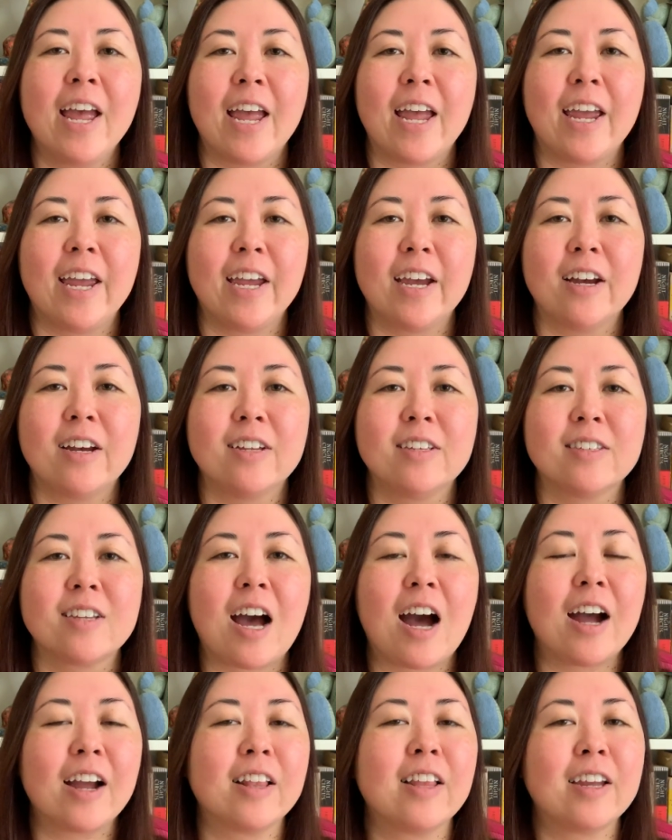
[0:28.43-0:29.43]
and
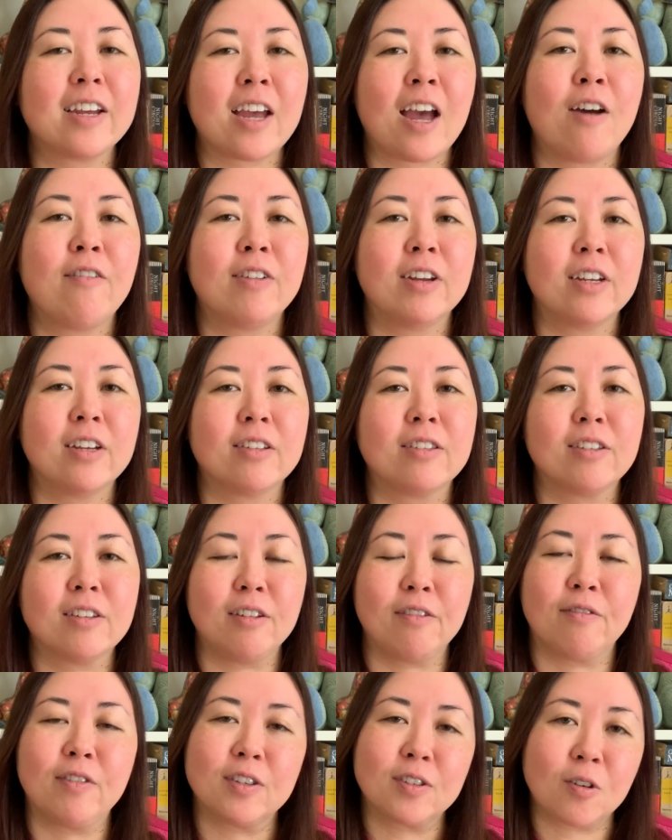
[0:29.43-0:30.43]
I like having
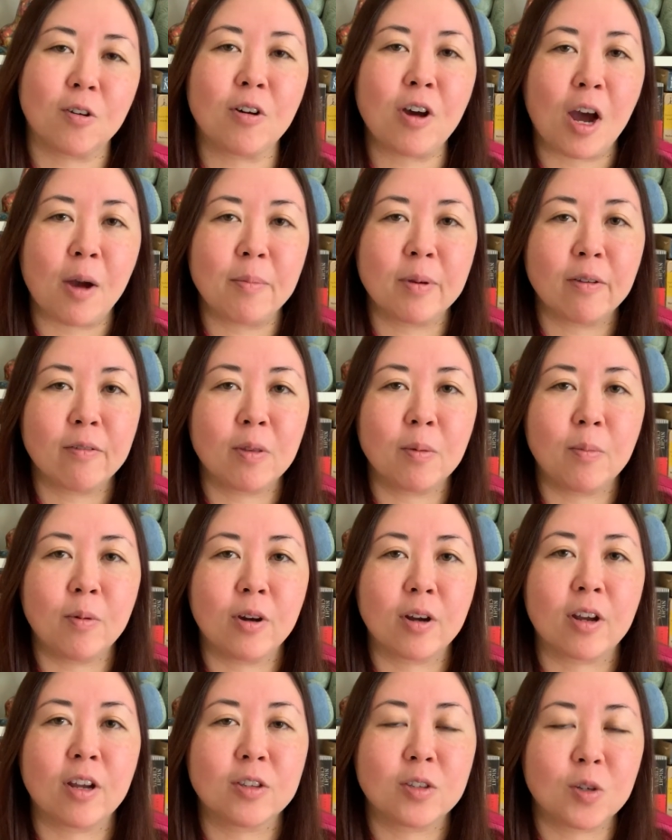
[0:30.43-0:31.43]
the physical copy of the
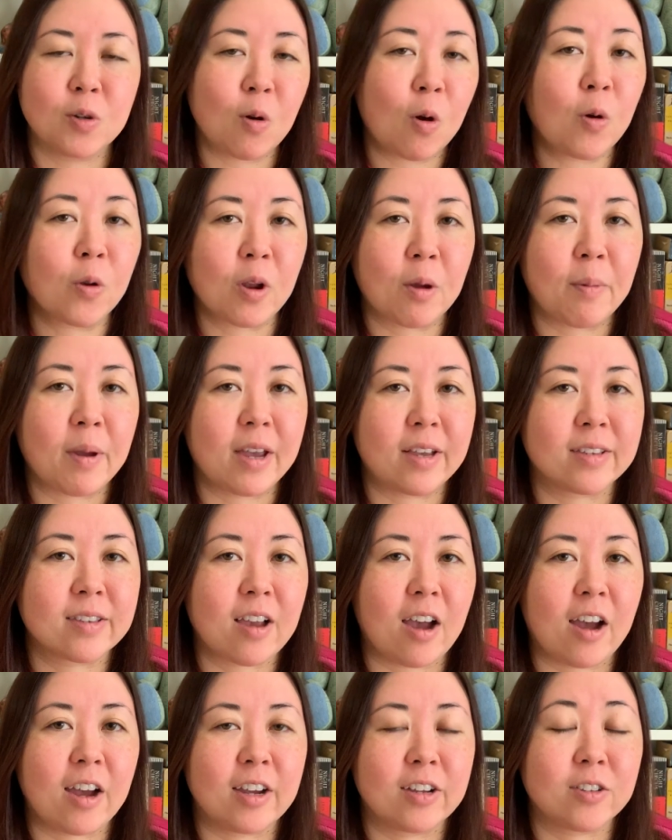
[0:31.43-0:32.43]
book to hold up as
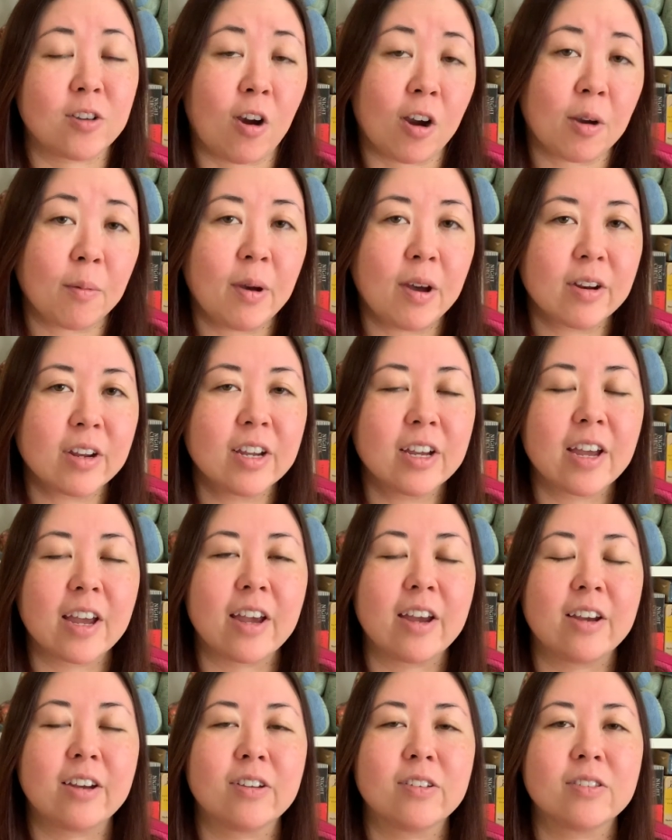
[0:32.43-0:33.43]
I talk about it,
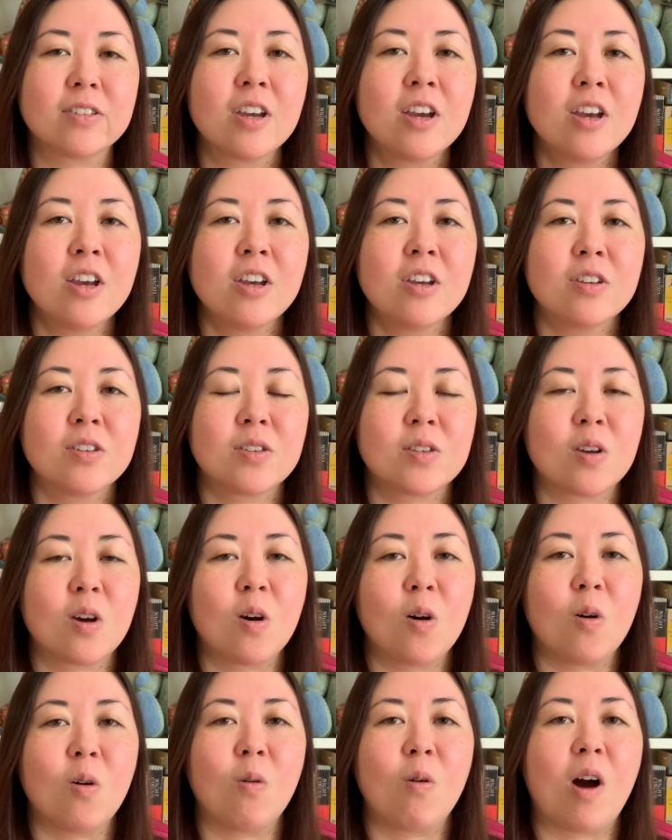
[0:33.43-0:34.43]
and
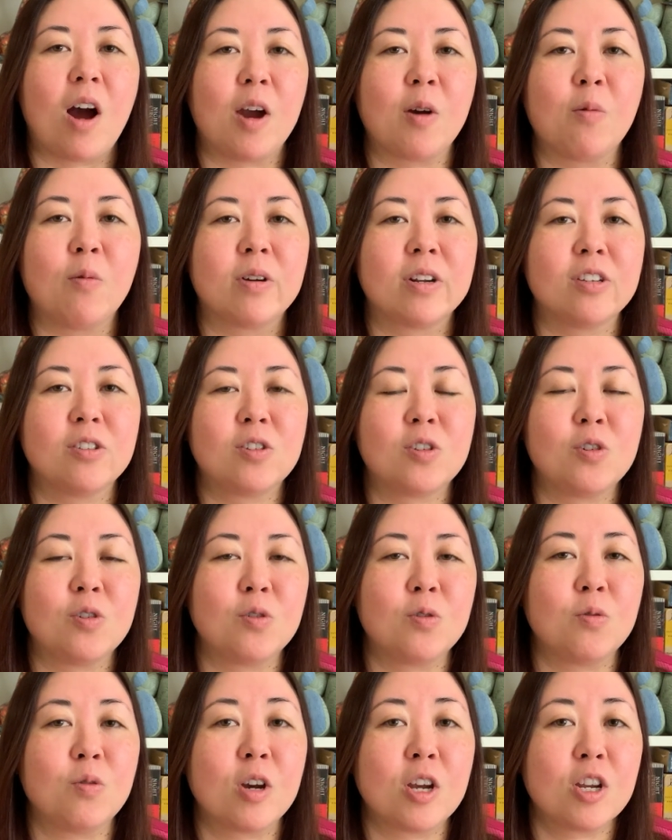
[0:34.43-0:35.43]
so I wanted
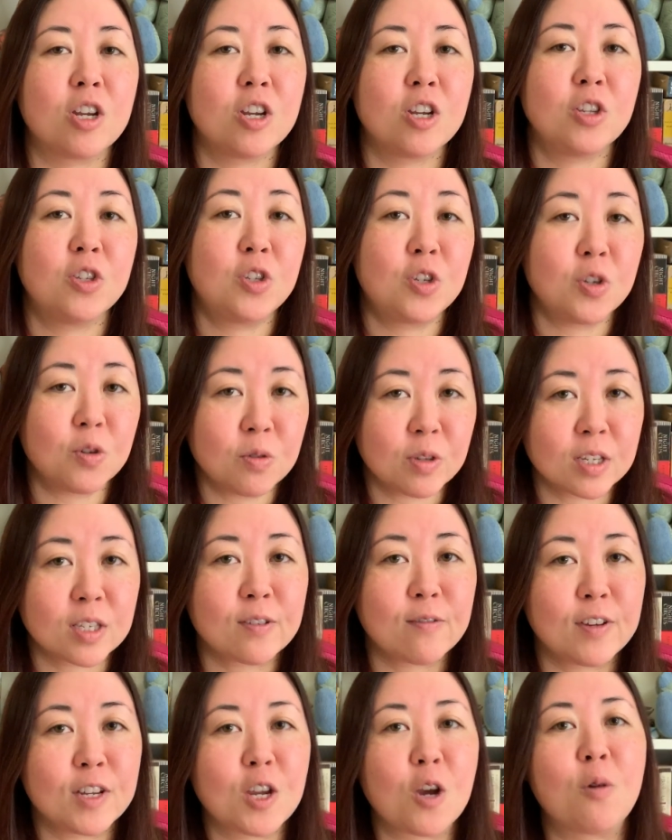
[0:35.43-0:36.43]
to do this
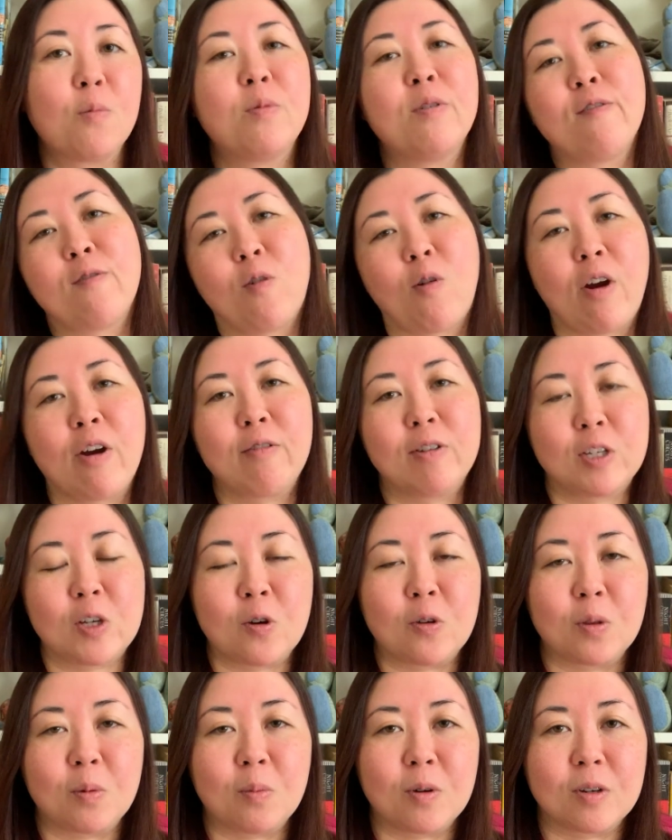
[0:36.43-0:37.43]
video before I
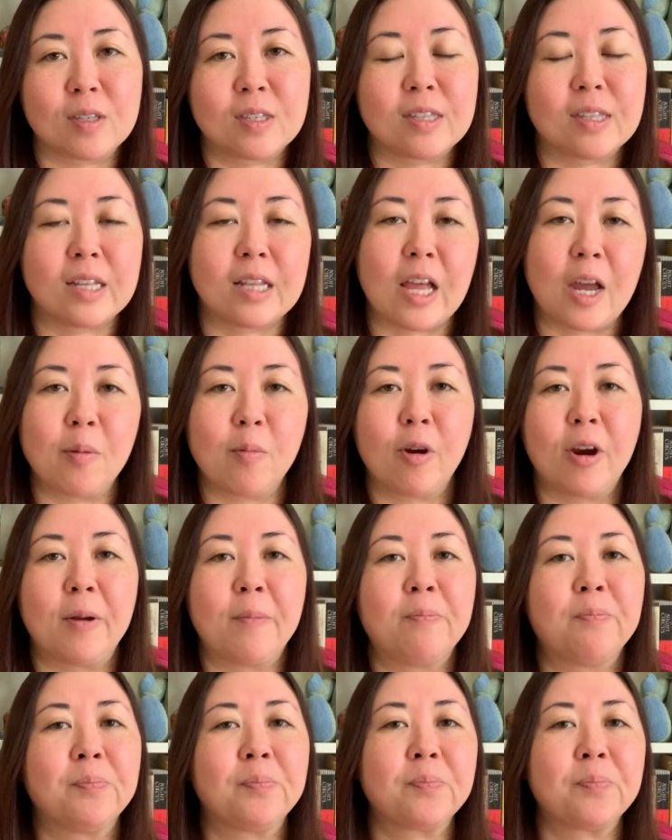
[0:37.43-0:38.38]
return the books to the library.